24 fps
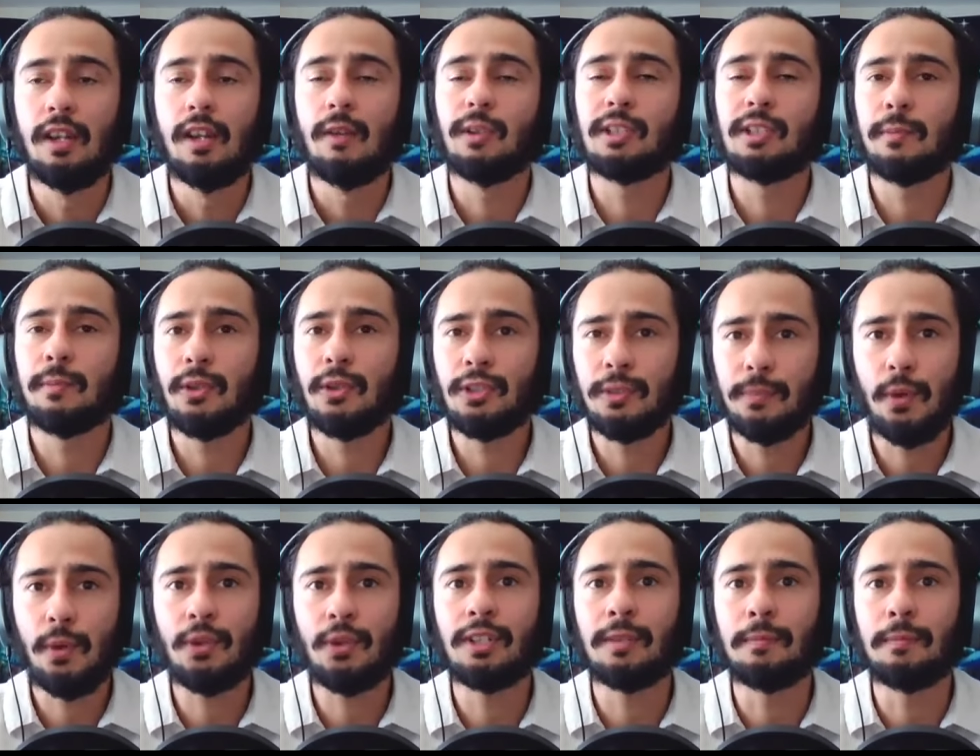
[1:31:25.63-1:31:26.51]
What's most
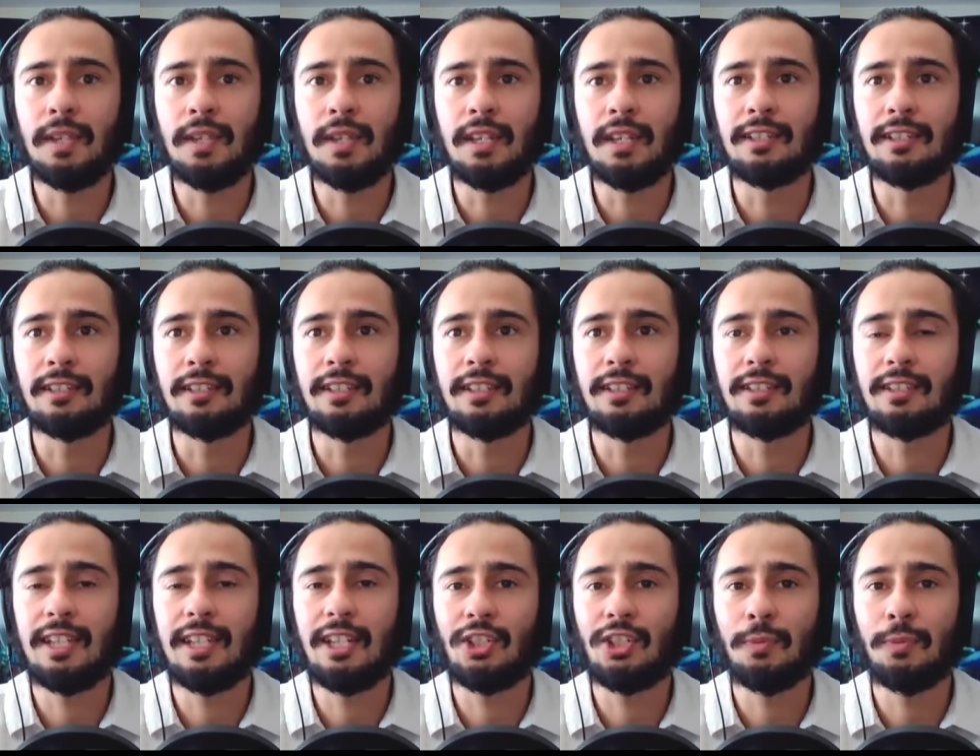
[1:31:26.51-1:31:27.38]
important to me is, is
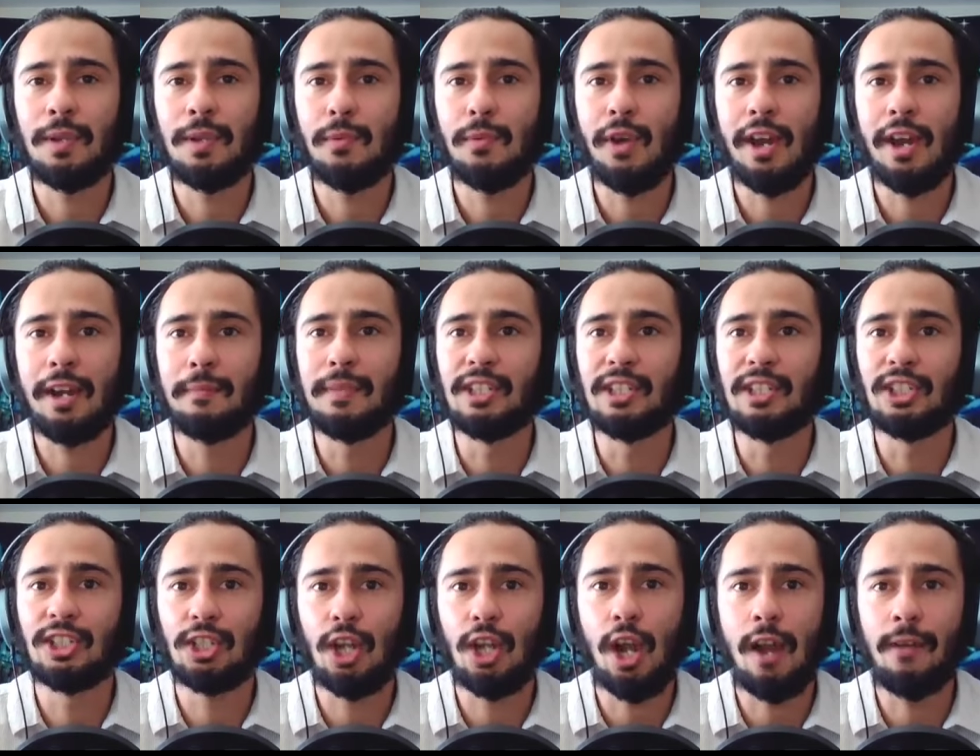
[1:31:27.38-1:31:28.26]
teaching people how to be
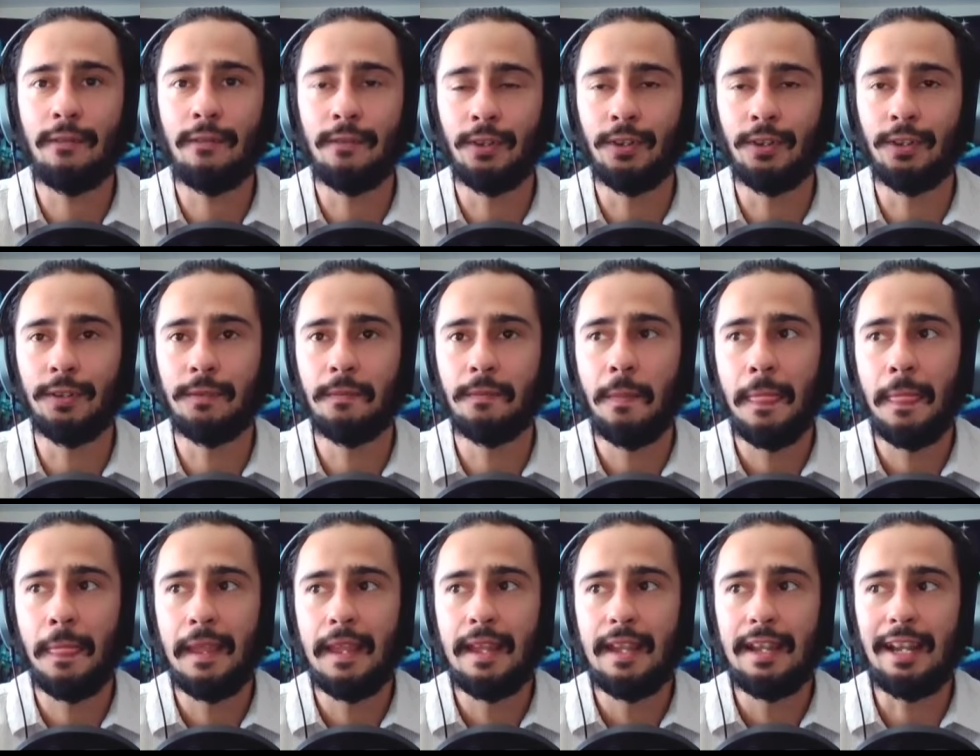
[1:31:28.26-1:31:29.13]
sovereign,
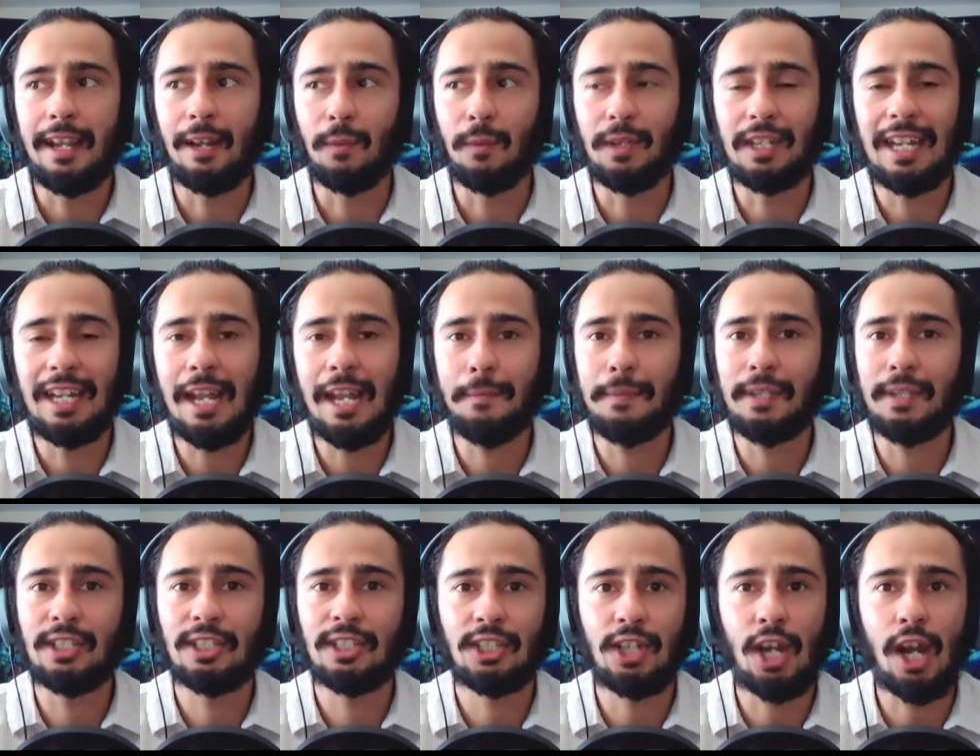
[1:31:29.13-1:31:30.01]
and we can't
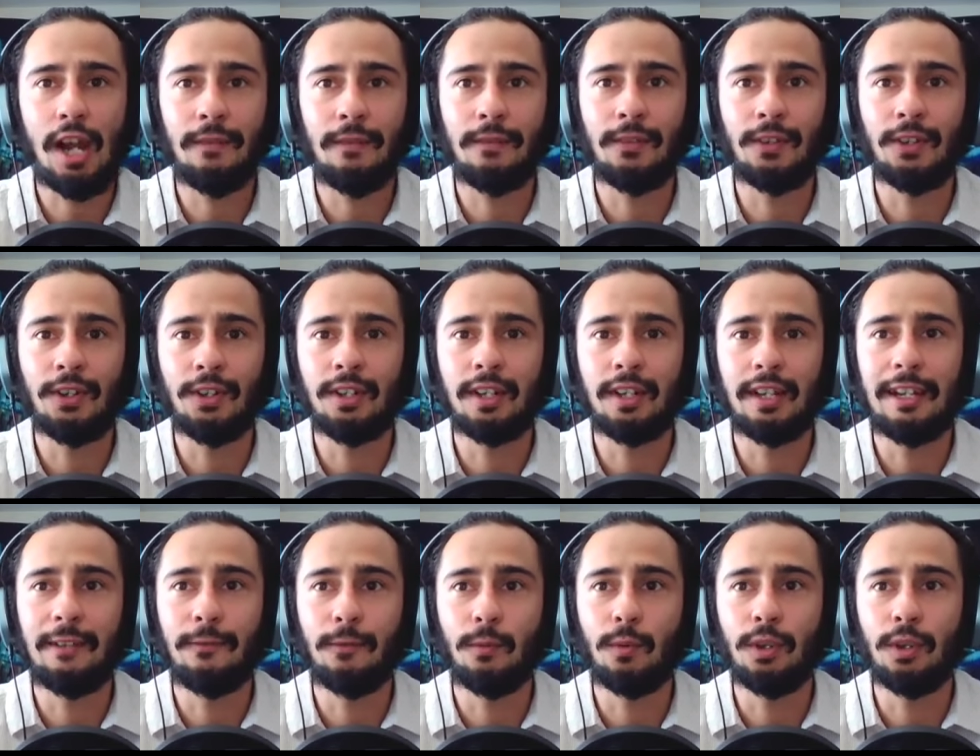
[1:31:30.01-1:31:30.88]
be sovereign
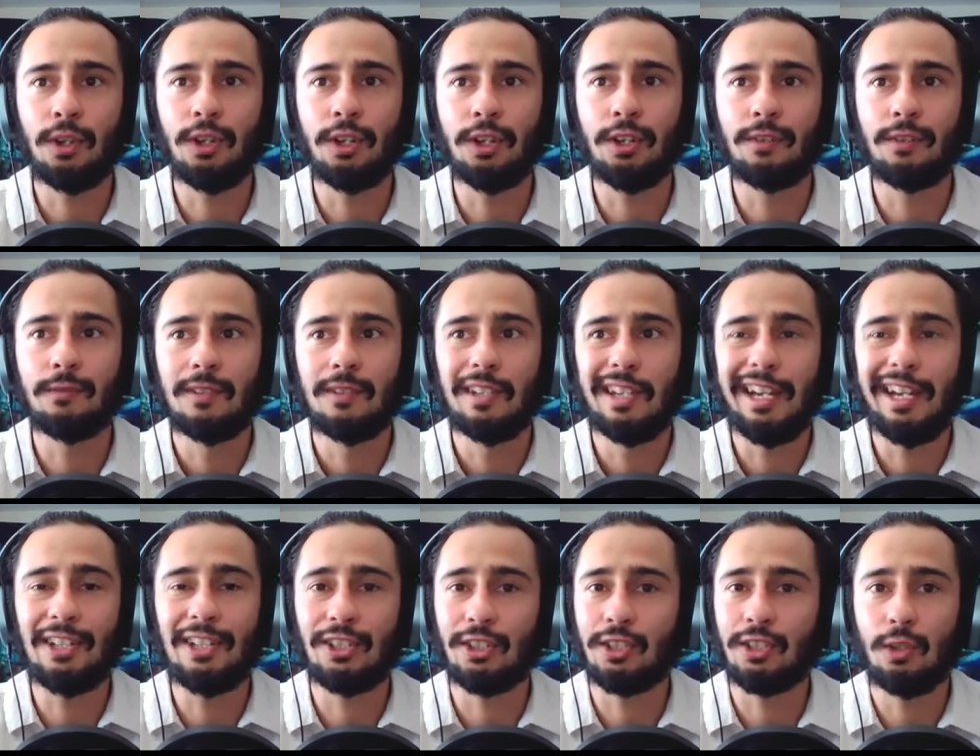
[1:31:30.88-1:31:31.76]
if we're
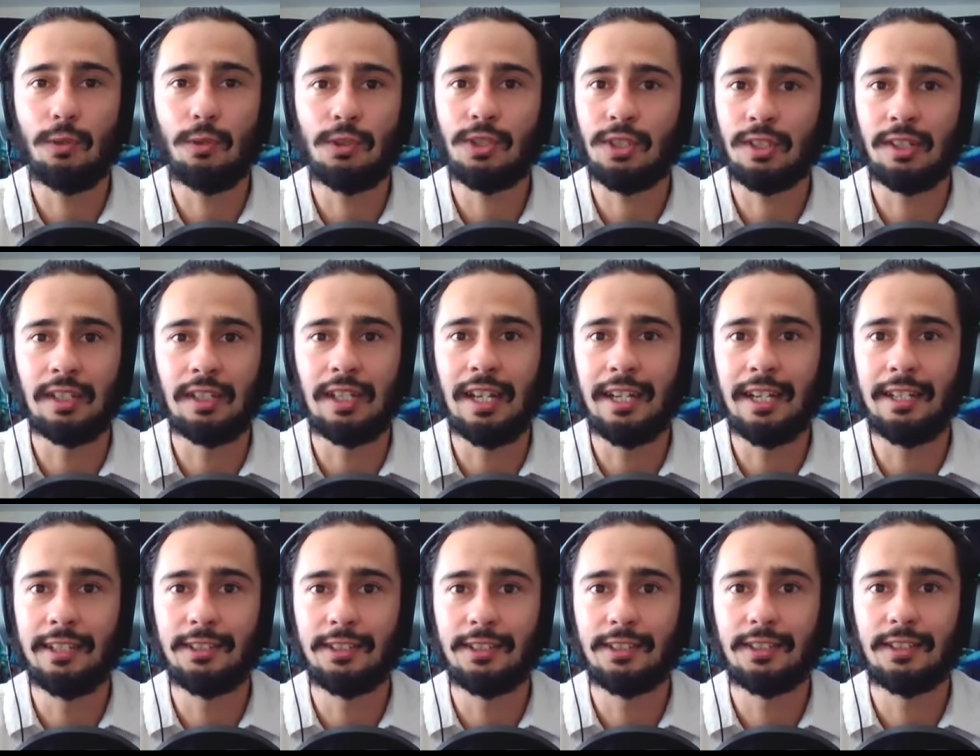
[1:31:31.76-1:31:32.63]

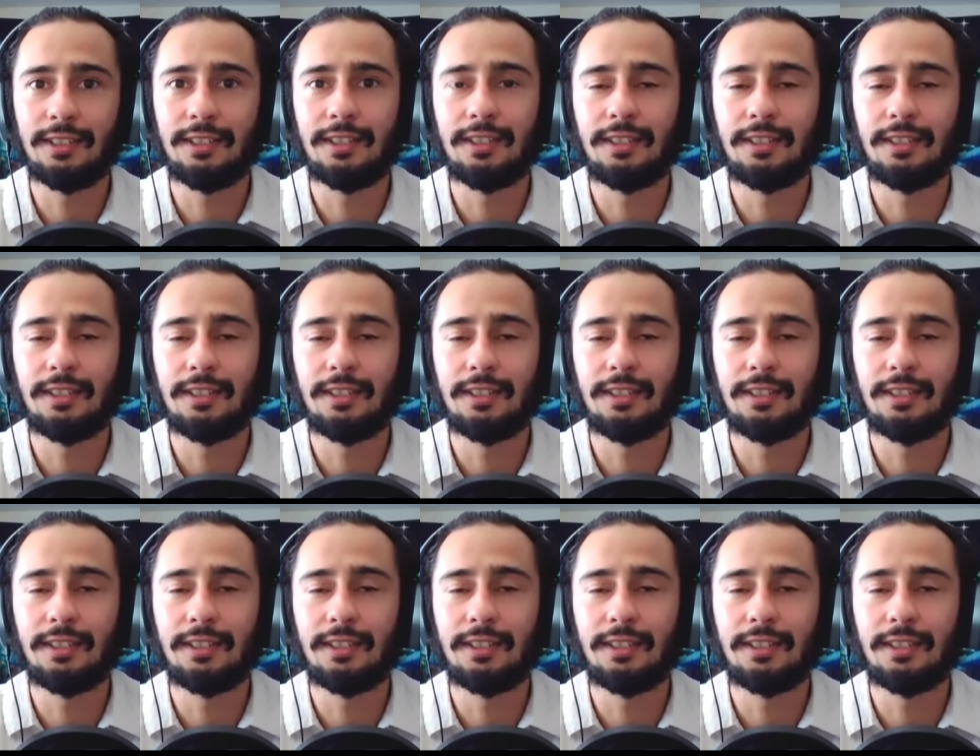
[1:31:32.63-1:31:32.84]
institutionalized.